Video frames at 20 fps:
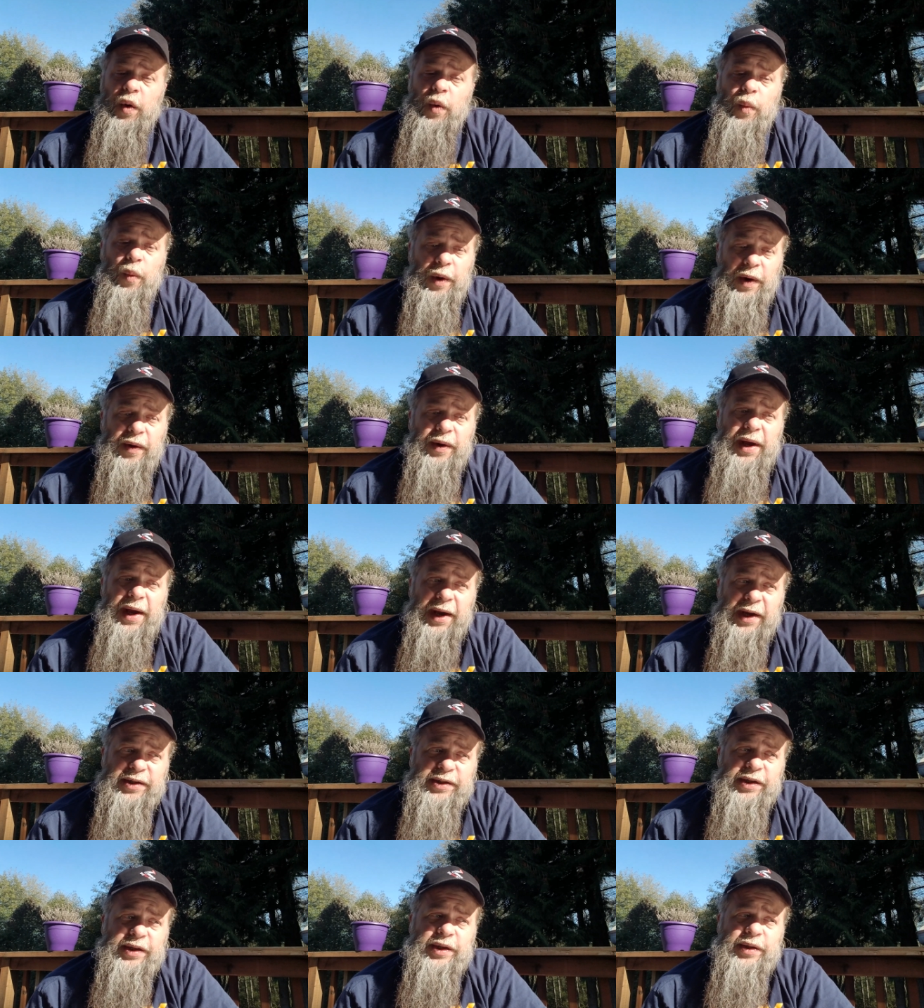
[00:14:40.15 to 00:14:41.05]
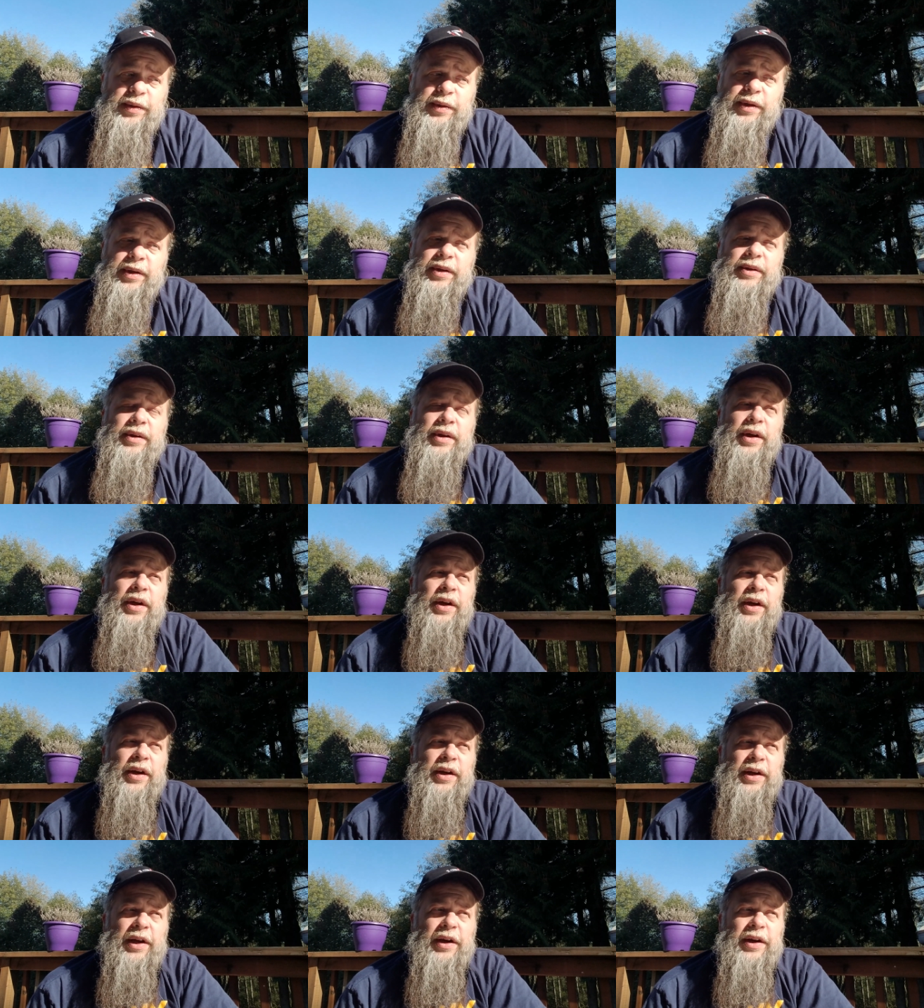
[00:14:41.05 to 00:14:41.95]
well executed.
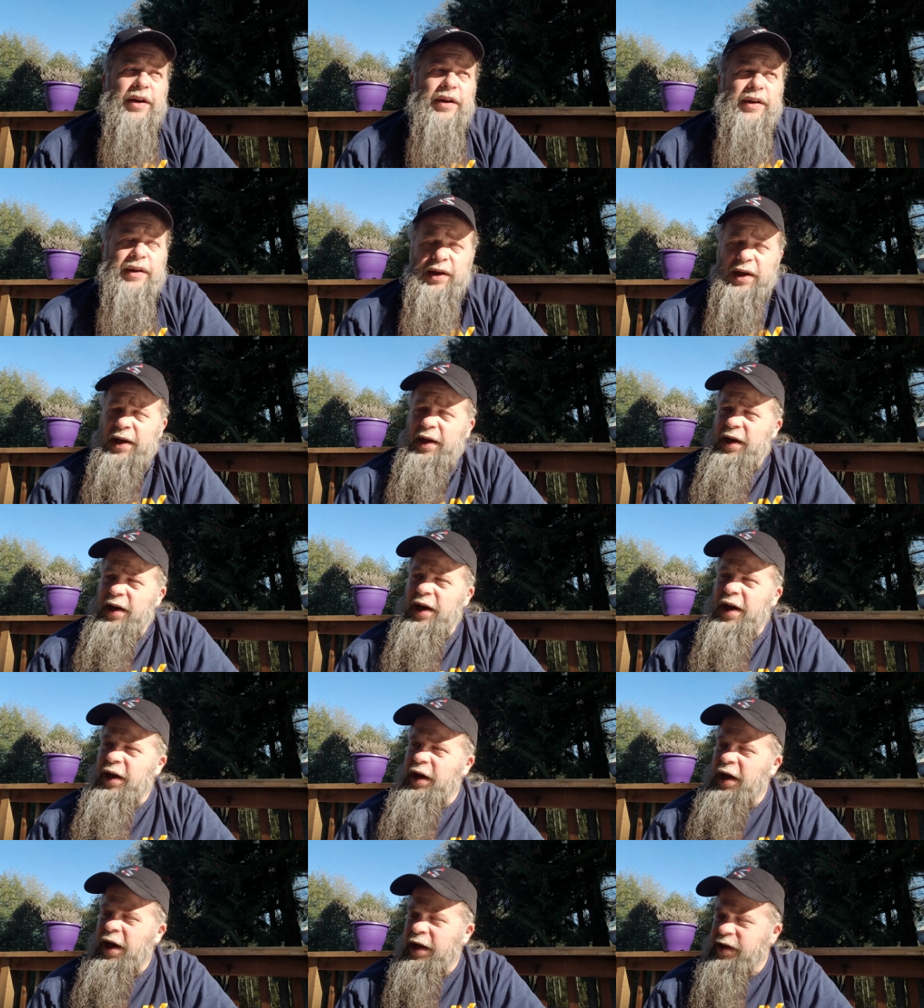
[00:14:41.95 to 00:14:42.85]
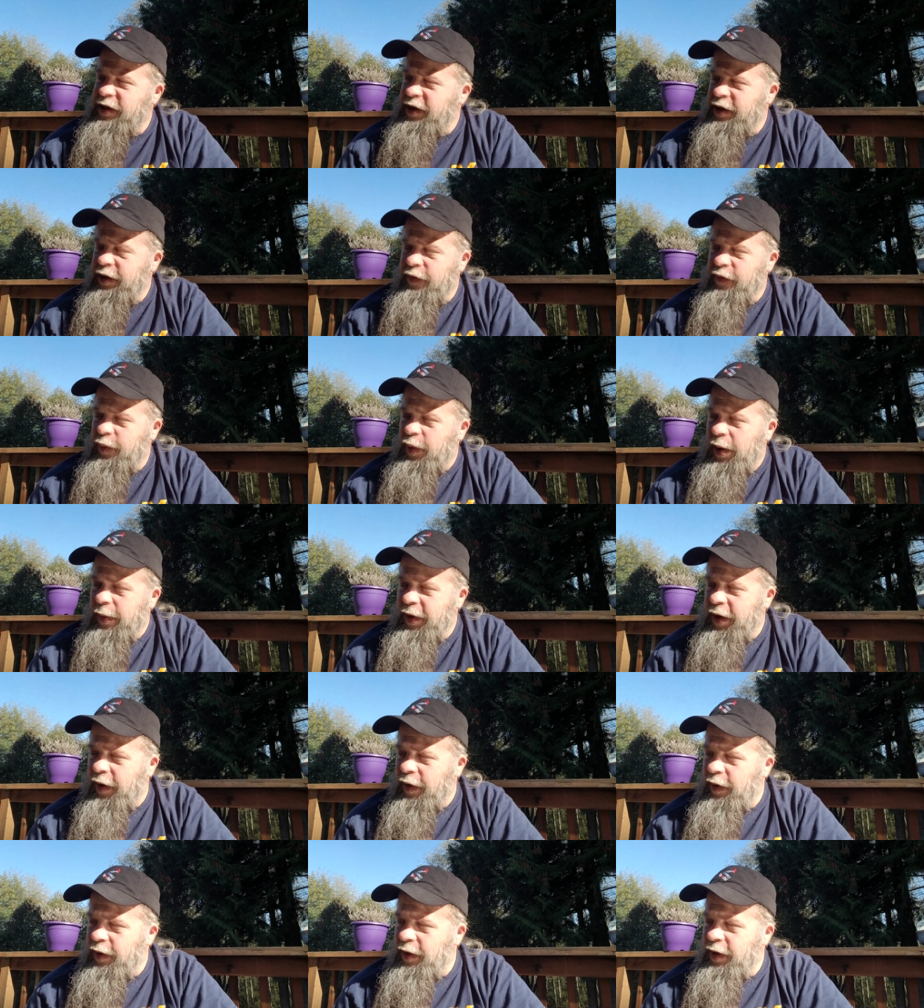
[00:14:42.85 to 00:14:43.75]
Now, as you've probably
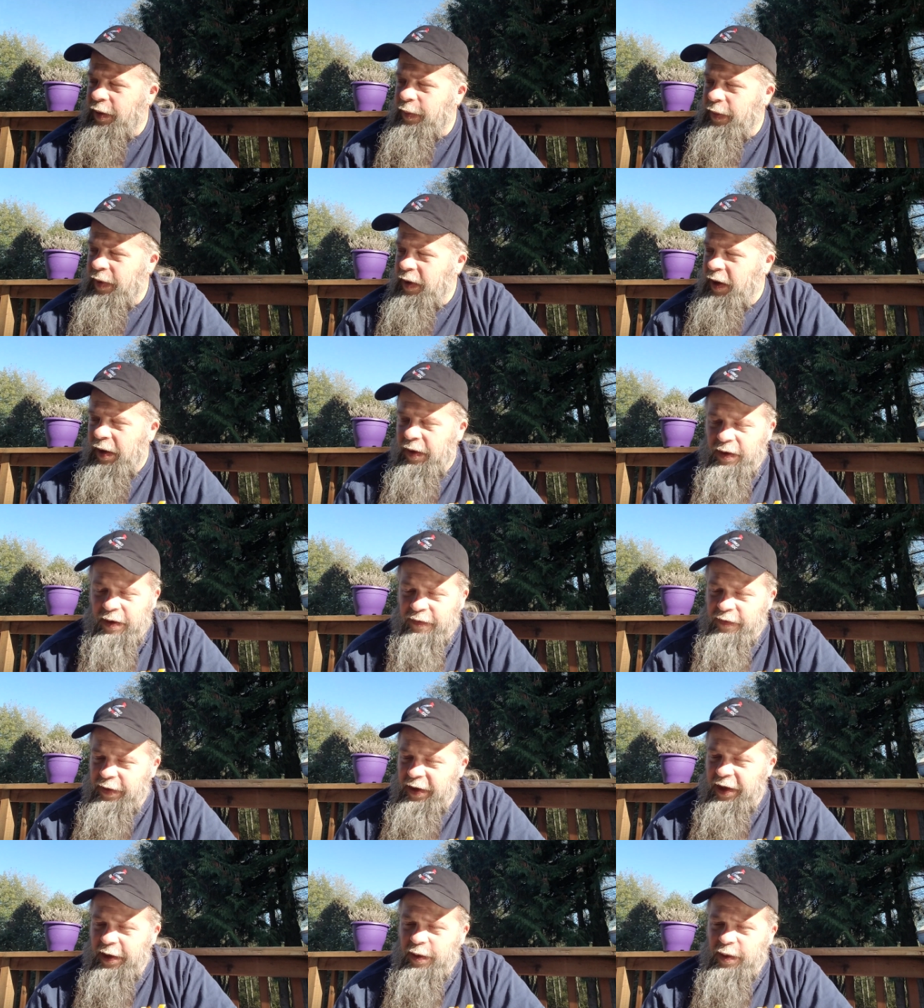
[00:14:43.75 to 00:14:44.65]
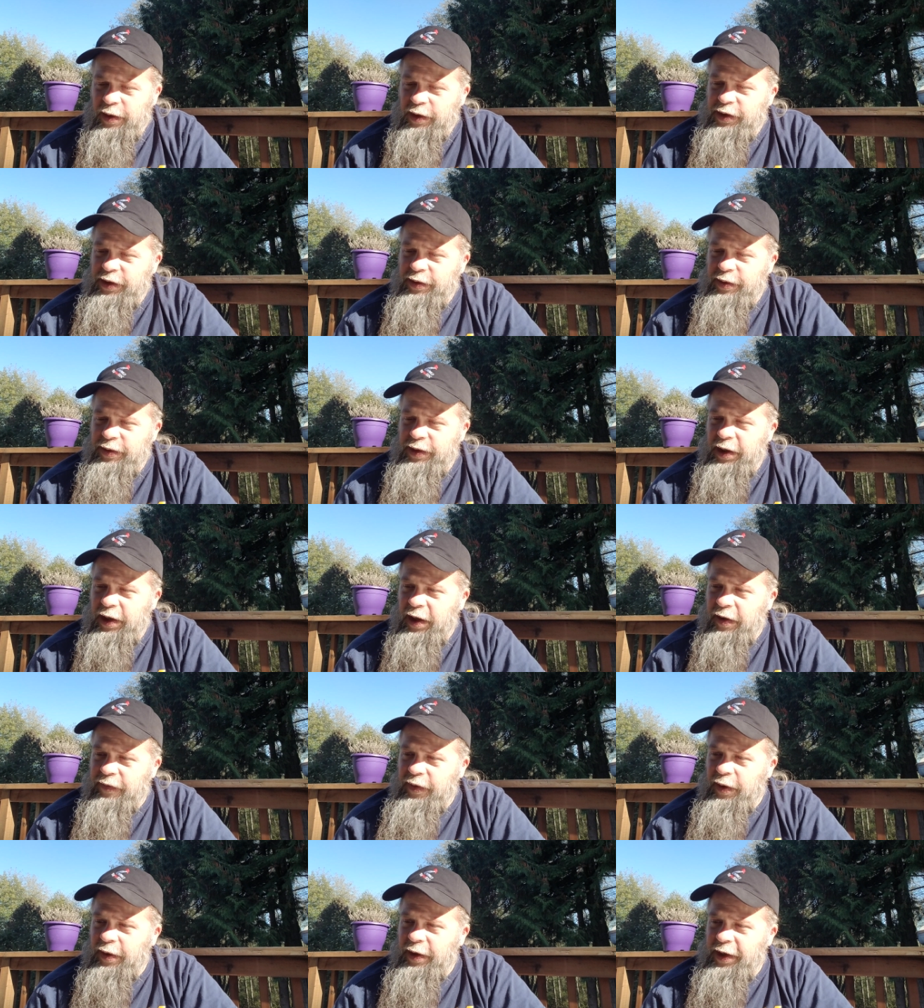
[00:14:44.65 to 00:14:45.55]
heard in a video or two that
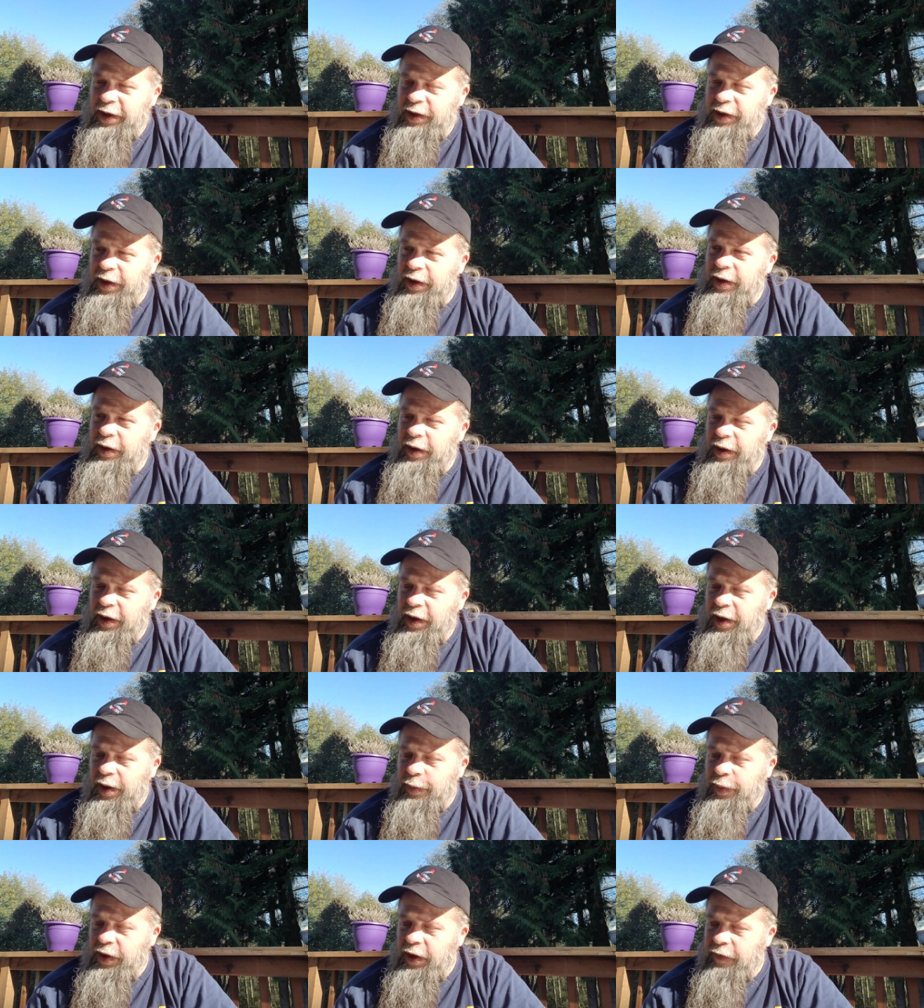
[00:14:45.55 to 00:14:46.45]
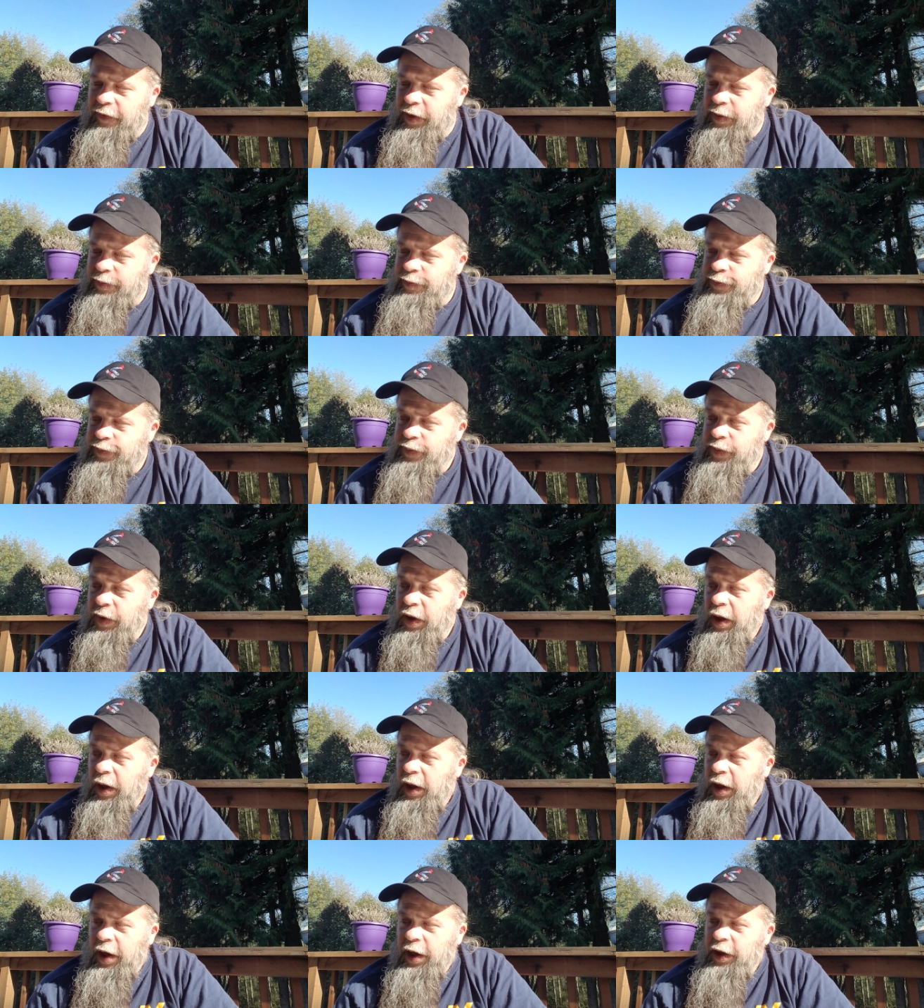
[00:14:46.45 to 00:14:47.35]
I've already done on a couple of them,
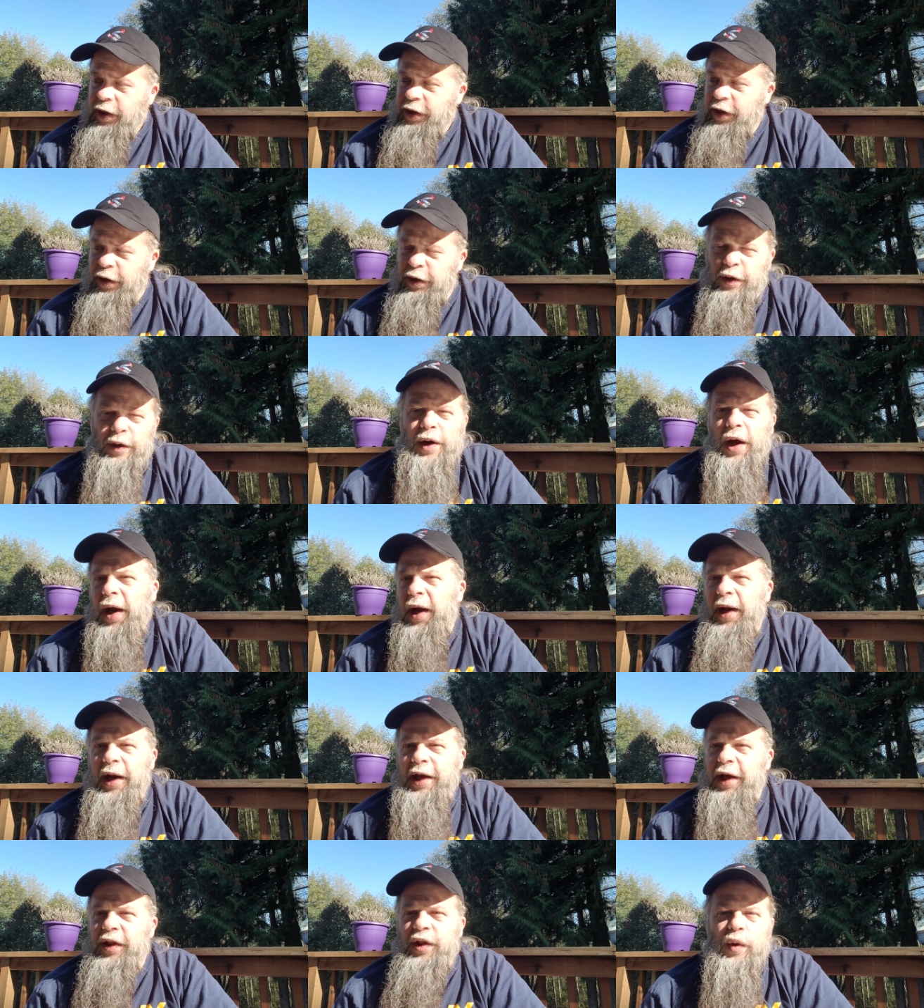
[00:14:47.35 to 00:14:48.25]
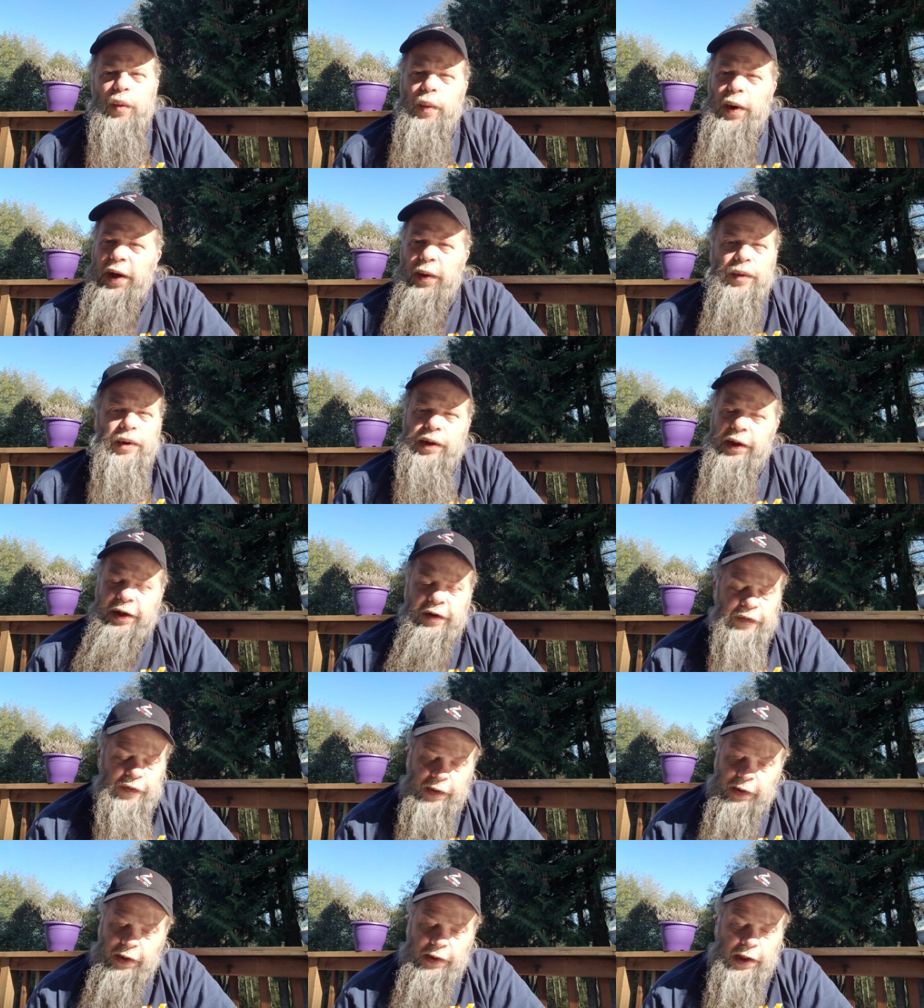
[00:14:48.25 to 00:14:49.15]
you're not going to get the weight
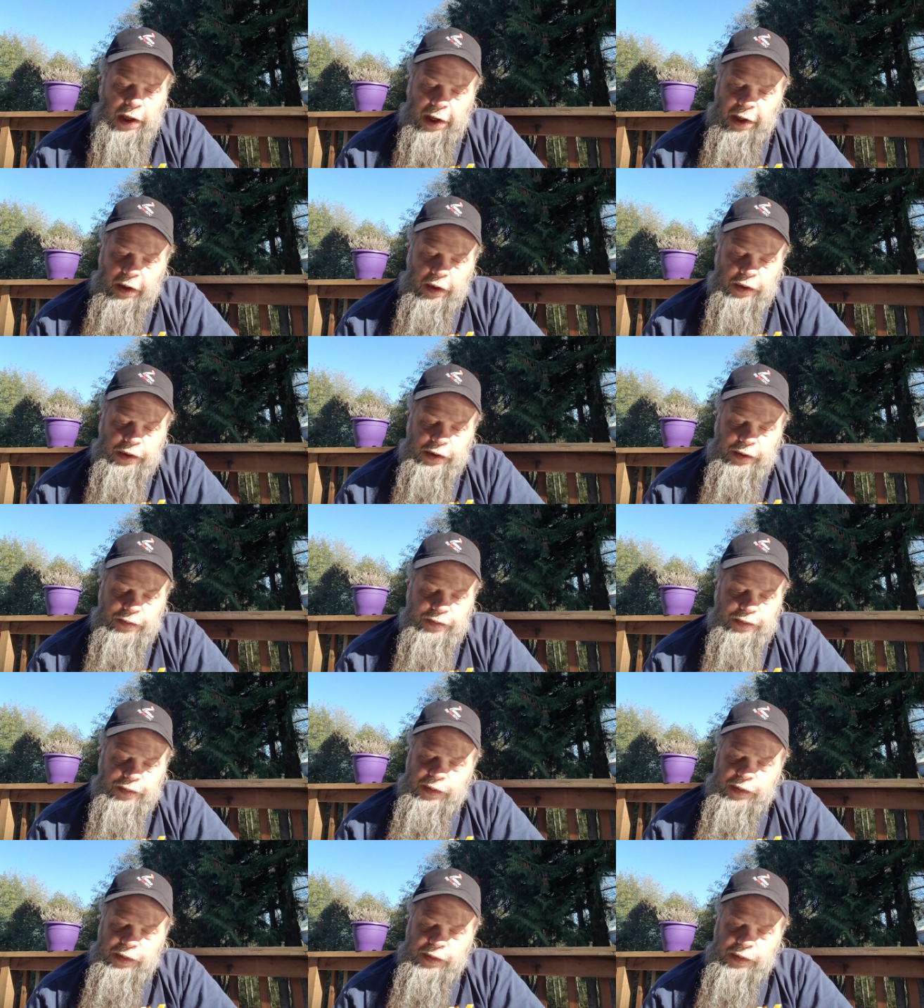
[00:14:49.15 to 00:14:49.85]
relief in the liners.